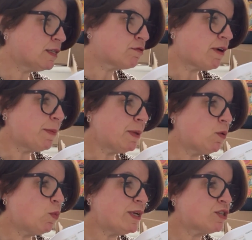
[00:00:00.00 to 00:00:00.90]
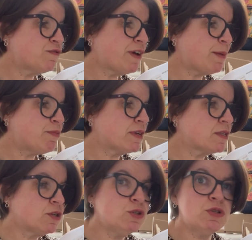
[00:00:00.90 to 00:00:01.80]
describing which
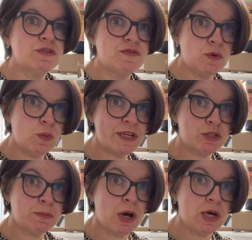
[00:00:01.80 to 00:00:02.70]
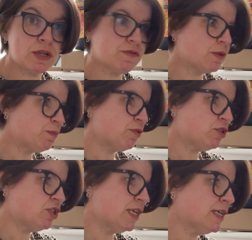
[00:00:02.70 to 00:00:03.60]
fabrics are used for which part of the
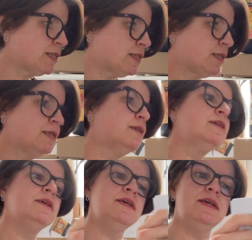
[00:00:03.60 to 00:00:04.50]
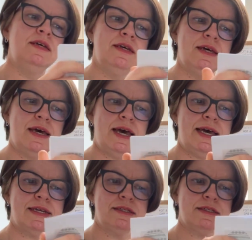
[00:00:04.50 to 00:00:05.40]
project.
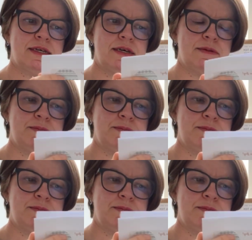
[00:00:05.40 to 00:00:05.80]
And